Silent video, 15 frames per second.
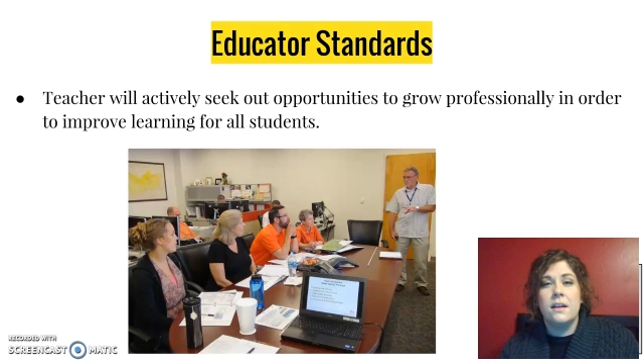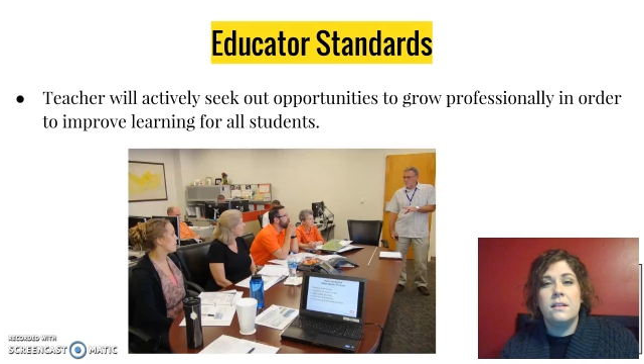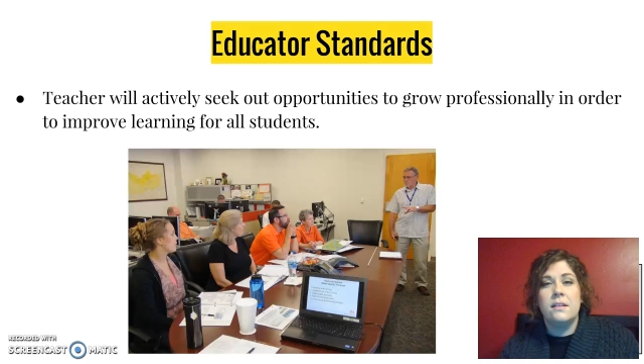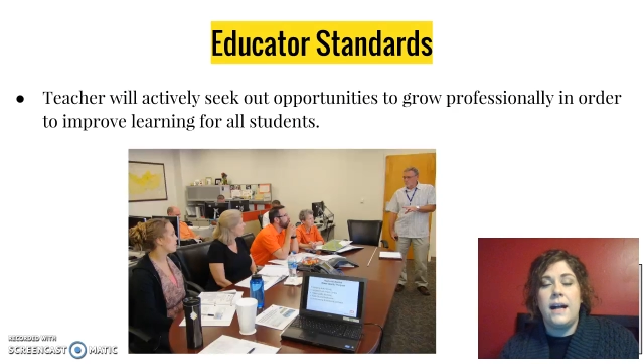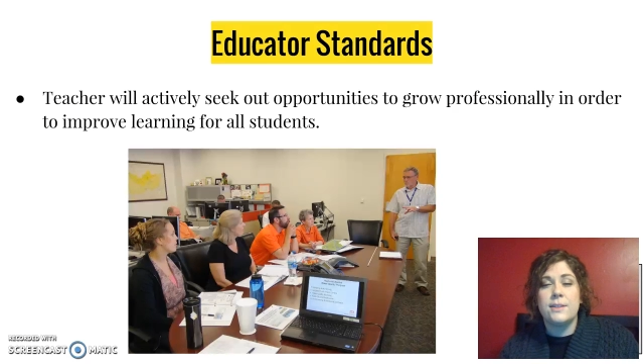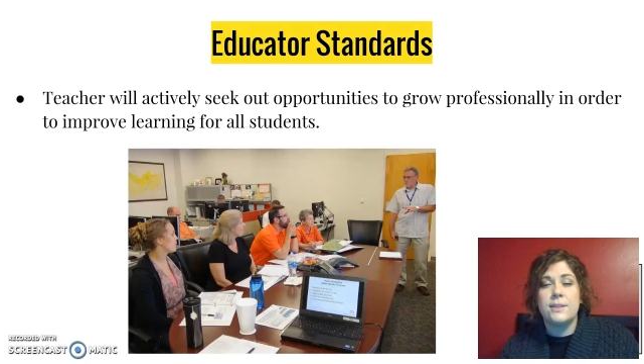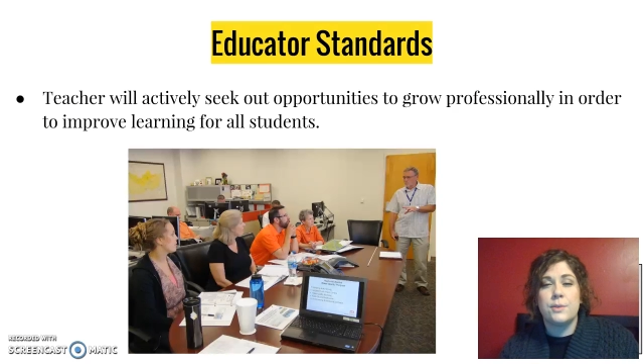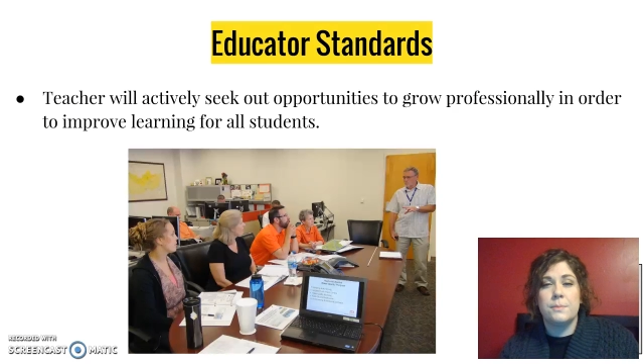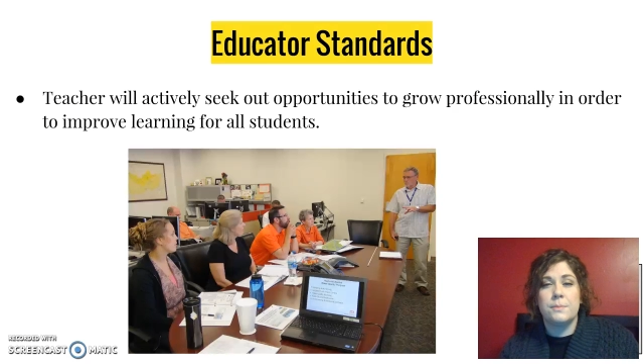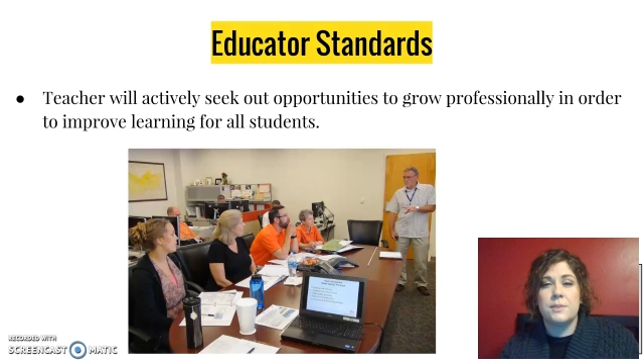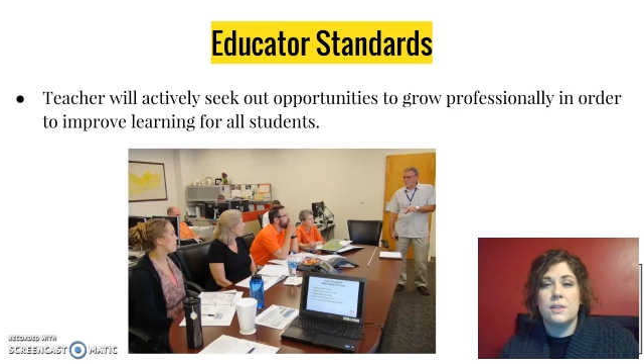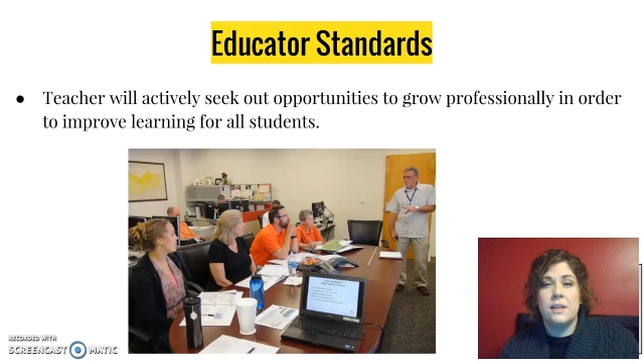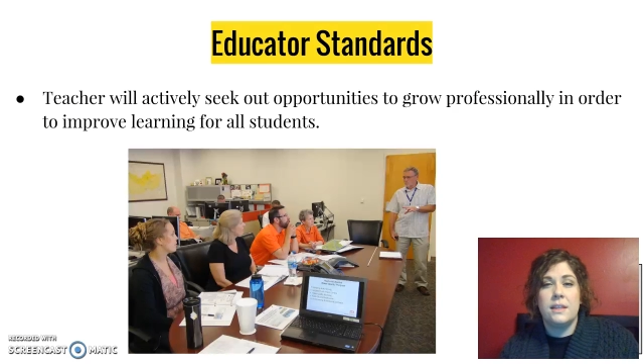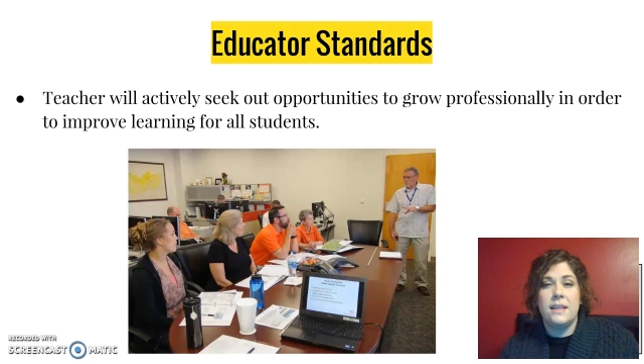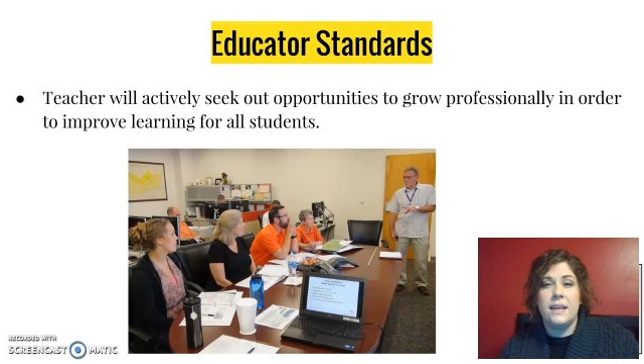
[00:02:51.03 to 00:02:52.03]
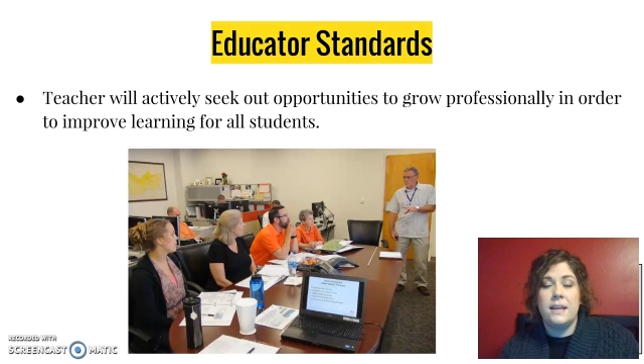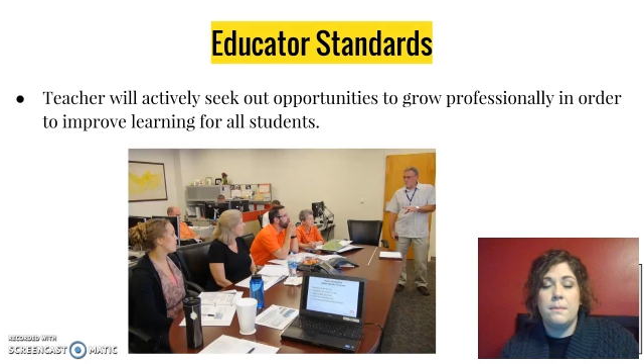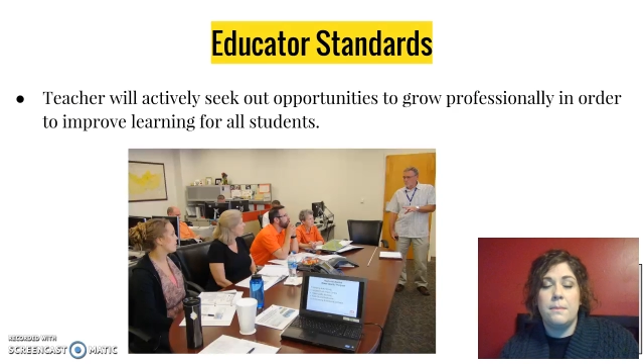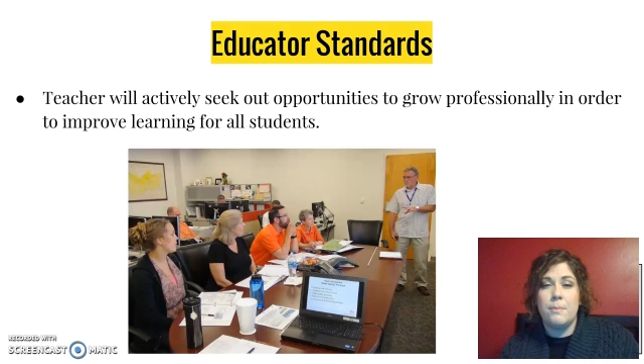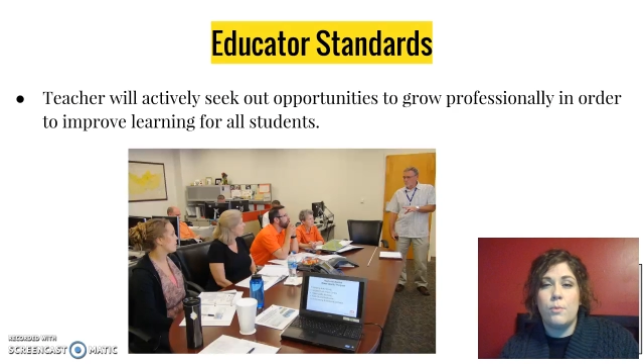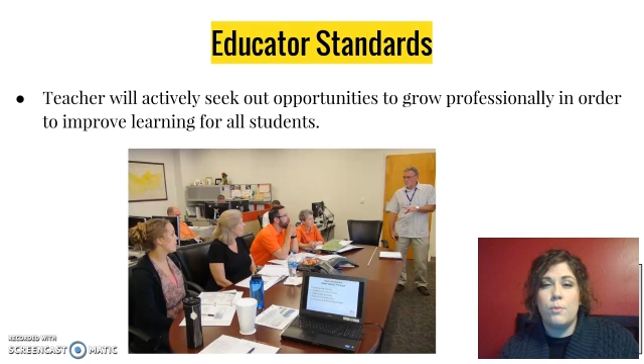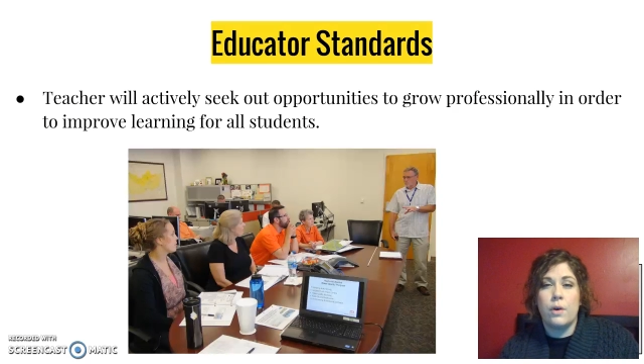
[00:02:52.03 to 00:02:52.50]
classroom so that they
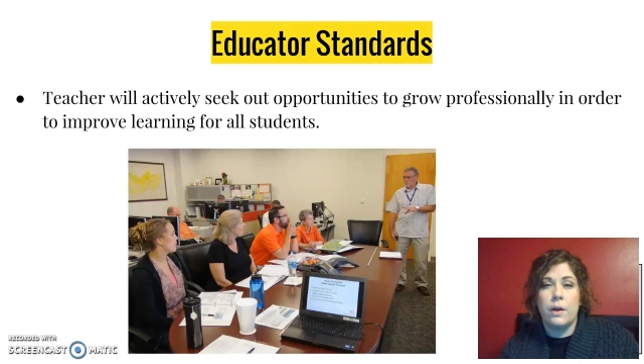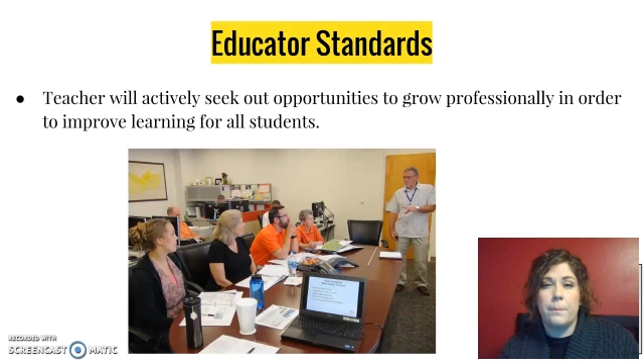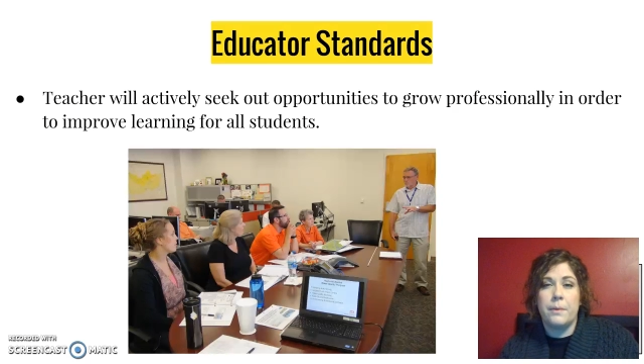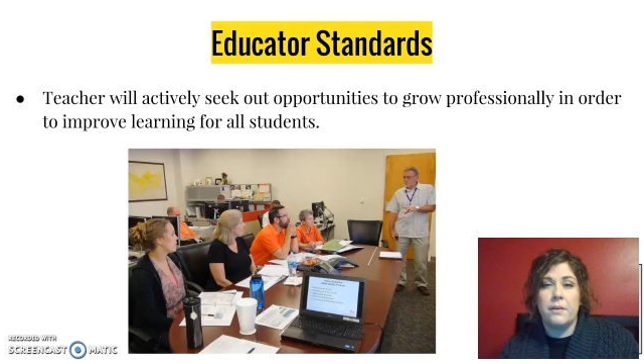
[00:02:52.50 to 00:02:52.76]
can be more